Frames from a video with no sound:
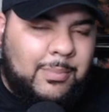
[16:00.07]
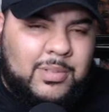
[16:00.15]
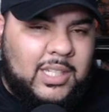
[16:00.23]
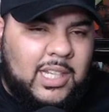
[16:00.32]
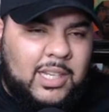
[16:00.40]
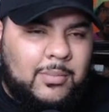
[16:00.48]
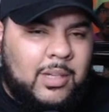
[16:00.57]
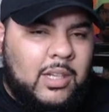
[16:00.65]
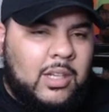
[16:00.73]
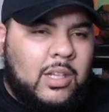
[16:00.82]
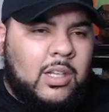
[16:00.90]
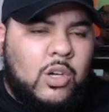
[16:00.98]
team
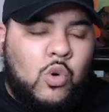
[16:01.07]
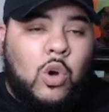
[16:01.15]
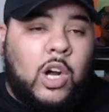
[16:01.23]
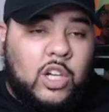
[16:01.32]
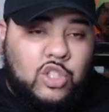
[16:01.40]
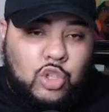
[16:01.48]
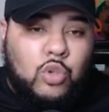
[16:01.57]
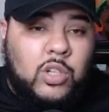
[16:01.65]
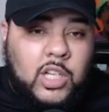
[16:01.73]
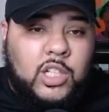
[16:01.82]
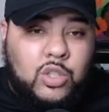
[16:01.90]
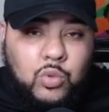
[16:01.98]
who are too
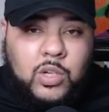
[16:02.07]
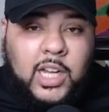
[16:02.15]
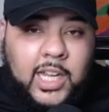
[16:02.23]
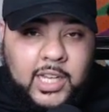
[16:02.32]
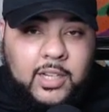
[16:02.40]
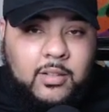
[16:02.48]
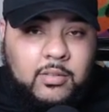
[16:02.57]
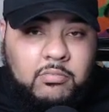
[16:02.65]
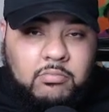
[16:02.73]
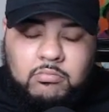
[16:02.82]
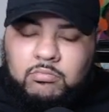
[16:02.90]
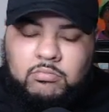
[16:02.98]
good to cut
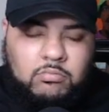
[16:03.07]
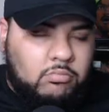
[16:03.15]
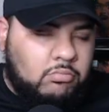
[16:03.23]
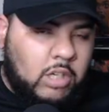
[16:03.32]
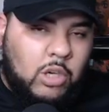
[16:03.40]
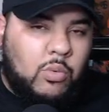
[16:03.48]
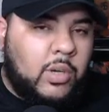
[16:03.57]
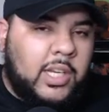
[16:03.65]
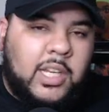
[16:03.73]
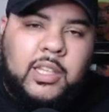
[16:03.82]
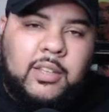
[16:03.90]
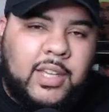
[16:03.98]
don't want to
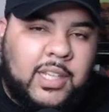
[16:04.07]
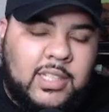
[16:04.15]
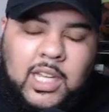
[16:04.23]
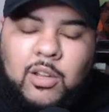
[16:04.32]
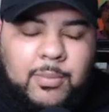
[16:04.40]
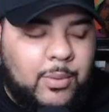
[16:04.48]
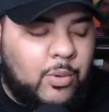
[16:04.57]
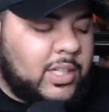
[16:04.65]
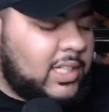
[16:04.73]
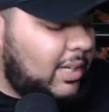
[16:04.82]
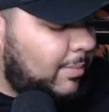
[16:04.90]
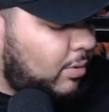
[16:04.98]
get the vaccine. I don't remember what
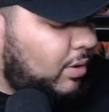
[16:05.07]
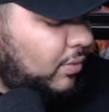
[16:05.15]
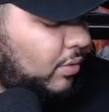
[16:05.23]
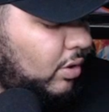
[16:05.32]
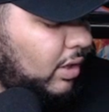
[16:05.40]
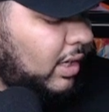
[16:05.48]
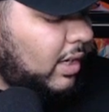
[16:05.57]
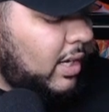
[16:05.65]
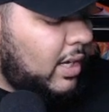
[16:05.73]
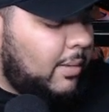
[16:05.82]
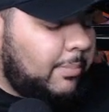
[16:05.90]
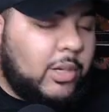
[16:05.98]
team it was for,
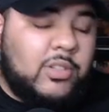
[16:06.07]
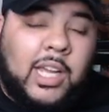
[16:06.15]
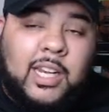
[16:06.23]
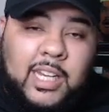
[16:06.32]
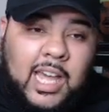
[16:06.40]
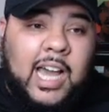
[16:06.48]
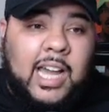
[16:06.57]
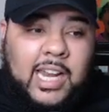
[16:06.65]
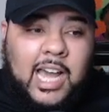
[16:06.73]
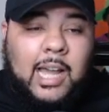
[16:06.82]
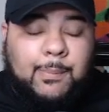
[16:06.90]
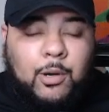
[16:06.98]
but it was like nine
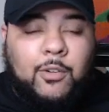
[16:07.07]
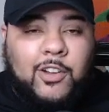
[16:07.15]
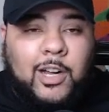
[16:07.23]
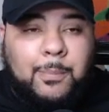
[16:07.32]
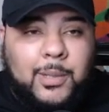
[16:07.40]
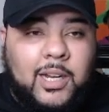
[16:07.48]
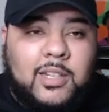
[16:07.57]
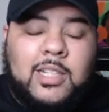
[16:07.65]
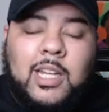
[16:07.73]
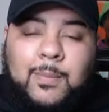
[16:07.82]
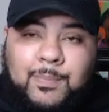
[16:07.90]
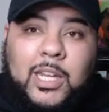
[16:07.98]
high profile players
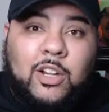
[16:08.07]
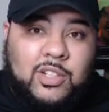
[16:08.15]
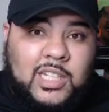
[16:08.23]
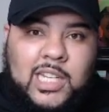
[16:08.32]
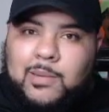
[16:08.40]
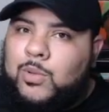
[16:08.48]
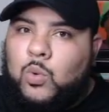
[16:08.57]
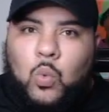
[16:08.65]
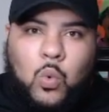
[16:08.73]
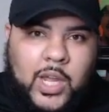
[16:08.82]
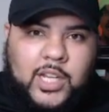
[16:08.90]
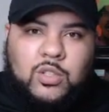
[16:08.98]
that are deemed
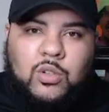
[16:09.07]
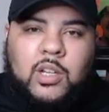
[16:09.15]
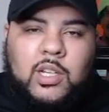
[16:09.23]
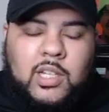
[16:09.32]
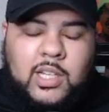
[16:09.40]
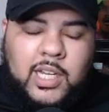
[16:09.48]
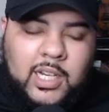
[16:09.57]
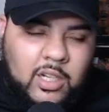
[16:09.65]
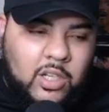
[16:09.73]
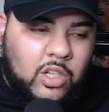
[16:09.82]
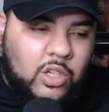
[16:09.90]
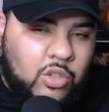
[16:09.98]
way too good to cut
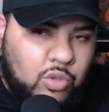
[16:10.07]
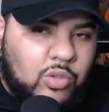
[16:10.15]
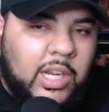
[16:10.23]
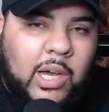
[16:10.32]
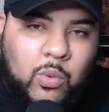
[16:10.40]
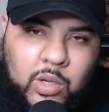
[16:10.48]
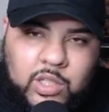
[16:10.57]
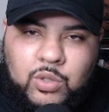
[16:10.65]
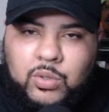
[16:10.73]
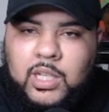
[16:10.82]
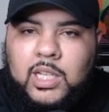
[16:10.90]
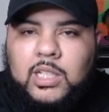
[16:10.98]
do not want to
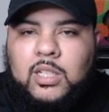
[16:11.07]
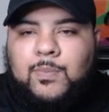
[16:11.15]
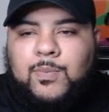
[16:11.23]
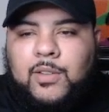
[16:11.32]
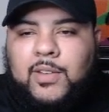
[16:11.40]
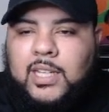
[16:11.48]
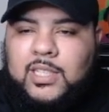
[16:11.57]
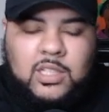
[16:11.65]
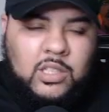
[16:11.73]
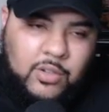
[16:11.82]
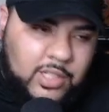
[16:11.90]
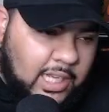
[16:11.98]
get the vaccine.
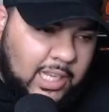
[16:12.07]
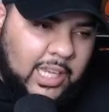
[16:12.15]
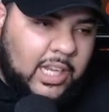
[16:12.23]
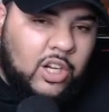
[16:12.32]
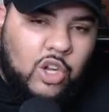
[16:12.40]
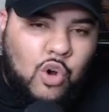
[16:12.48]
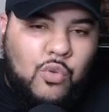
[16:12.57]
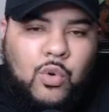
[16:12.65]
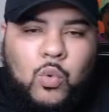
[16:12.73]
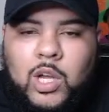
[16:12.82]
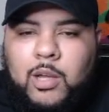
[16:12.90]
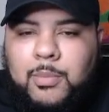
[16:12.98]
So it's not like an
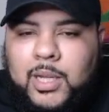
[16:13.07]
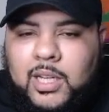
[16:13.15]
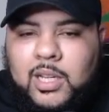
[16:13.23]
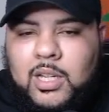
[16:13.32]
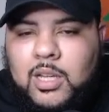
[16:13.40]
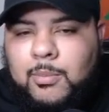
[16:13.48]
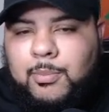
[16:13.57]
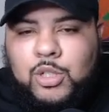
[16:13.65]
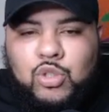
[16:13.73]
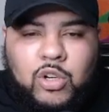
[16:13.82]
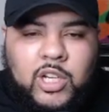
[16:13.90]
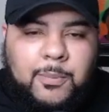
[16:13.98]
overwhelming
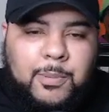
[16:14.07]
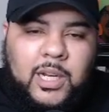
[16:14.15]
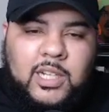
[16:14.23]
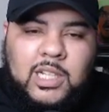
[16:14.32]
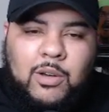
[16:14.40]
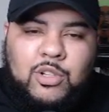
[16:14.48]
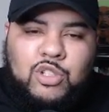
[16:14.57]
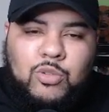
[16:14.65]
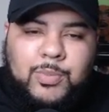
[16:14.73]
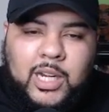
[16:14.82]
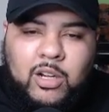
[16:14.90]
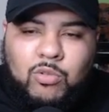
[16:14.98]
majority of players, I would assume,
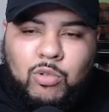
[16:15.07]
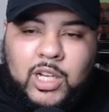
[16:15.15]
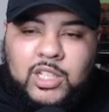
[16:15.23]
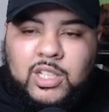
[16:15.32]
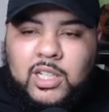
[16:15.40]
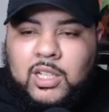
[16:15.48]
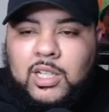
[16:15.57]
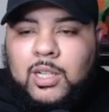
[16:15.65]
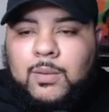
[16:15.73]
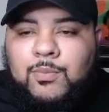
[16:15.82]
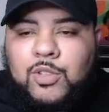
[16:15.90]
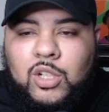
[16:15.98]
that are rushing
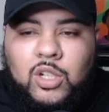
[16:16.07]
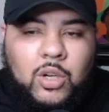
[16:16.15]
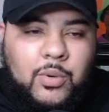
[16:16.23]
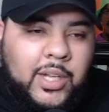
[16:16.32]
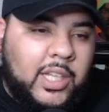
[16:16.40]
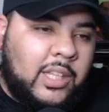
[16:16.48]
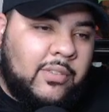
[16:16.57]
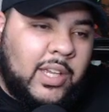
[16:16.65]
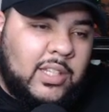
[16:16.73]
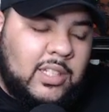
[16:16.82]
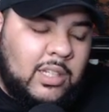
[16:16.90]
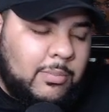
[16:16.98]
to go and get the
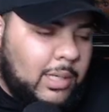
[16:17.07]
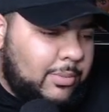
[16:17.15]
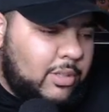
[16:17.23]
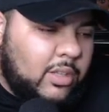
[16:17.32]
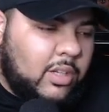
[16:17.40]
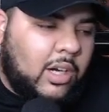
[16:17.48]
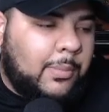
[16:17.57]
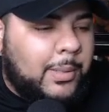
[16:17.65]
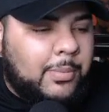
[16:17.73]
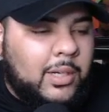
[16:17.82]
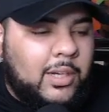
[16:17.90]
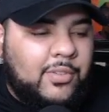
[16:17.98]
vaccine. But I'm sure there are
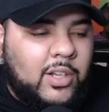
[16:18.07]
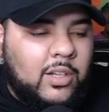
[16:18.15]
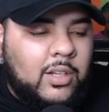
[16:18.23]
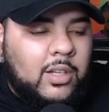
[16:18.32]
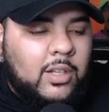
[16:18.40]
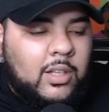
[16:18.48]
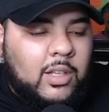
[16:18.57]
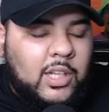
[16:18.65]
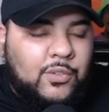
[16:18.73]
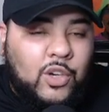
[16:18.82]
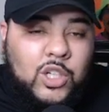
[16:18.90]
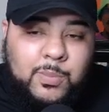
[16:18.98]
people in NFL as
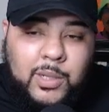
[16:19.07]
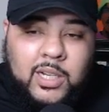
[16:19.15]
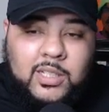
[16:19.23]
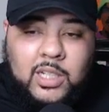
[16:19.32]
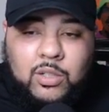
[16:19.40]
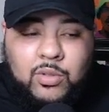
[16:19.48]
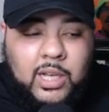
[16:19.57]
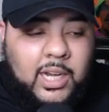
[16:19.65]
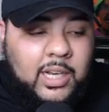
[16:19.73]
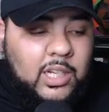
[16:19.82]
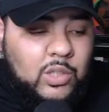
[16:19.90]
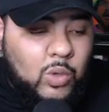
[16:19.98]
far as players that do got
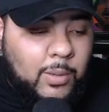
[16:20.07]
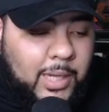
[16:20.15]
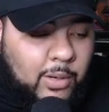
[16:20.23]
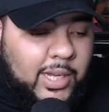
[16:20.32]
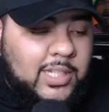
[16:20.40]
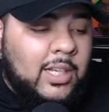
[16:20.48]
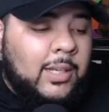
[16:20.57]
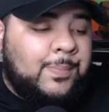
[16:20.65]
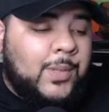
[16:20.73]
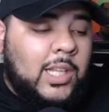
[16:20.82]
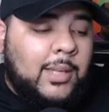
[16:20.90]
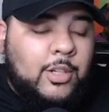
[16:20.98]
it as well. But anyways,
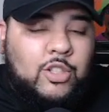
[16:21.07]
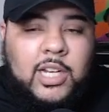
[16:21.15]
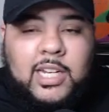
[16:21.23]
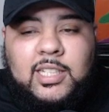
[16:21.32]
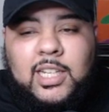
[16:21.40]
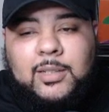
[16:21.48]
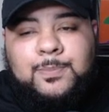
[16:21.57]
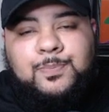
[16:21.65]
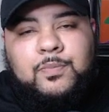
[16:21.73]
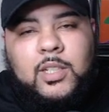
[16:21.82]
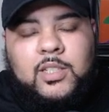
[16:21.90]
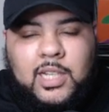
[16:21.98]
let me know what you guys think.
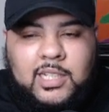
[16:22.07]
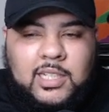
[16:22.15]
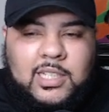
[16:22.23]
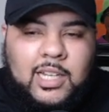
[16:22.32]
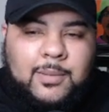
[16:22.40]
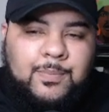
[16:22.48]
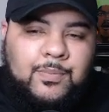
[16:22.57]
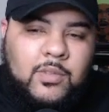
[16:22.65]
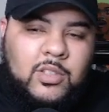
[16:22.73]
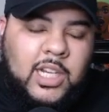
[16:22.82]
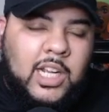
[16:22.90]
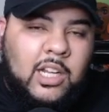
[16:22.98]
See you guys next time.
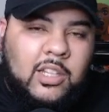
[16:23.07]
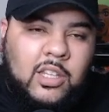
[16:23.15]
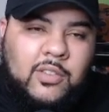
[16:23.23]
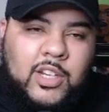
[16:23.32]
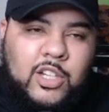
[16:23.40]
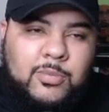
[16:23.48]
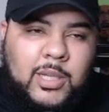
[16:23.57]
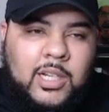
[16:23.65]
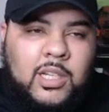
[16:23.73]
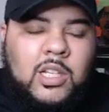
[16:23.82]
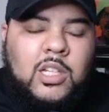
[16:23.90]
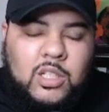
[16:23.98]
Check out the other videos, man.
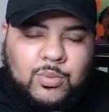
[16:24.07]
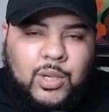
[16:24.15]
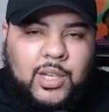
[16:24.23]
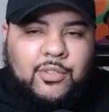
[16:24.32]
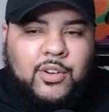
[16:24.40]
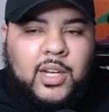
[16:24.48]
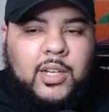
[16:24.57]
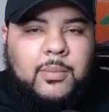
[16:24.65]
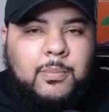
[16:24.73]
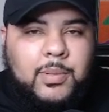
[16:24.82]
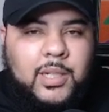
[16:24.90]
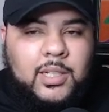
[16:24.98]
It's your you friend.
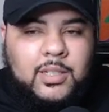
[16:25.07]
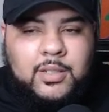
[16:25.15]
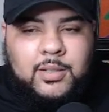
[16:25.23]
Peace.